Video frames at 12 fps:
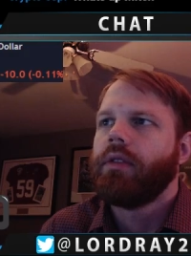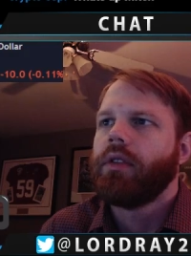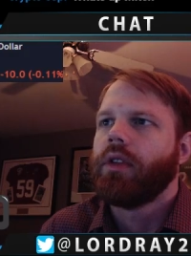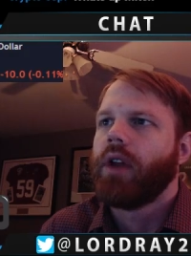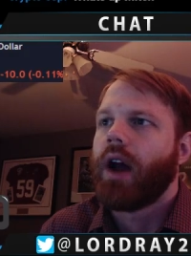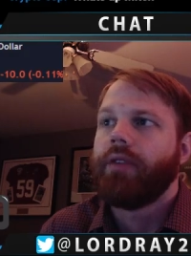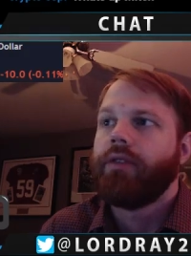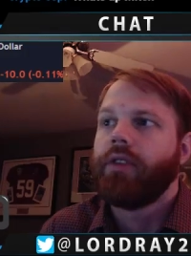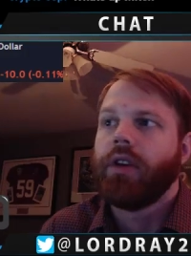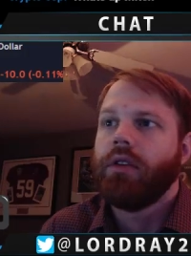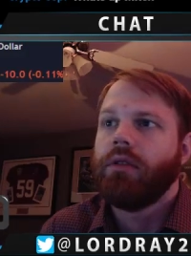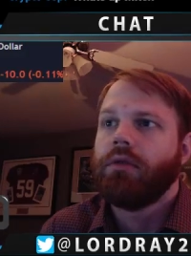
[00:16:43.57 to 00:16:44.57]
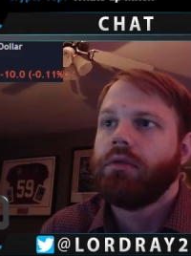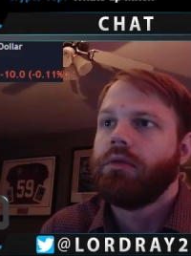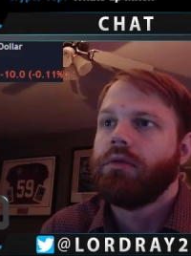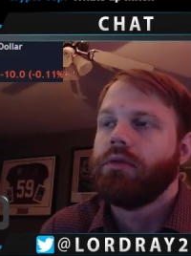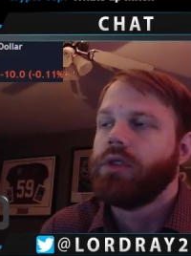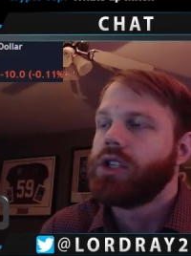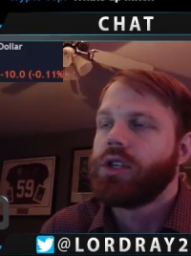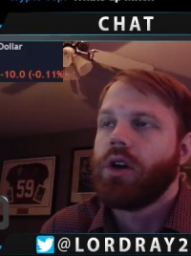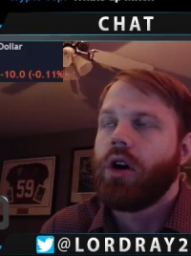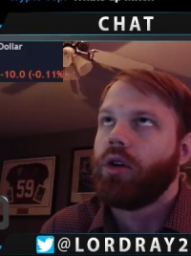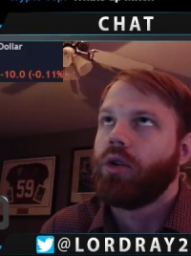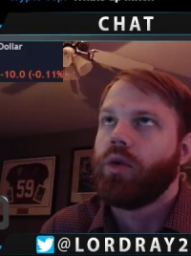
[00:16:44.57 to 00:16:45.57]
that I've seen this
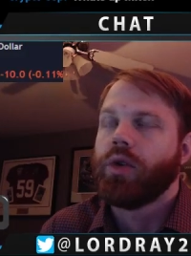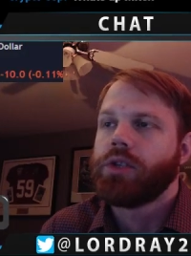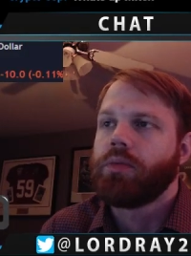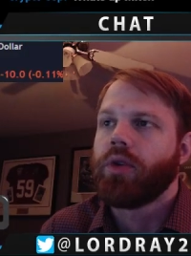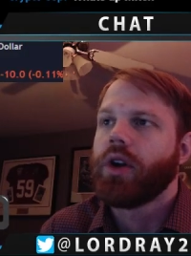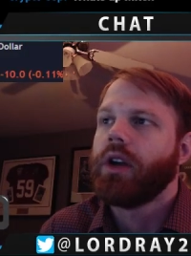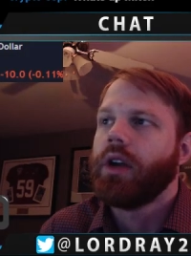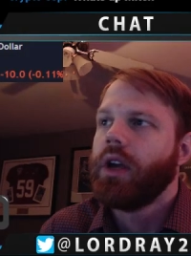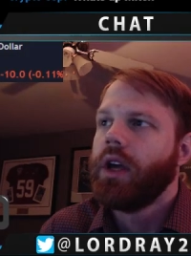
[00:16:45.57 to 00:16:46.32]
altcoin spring,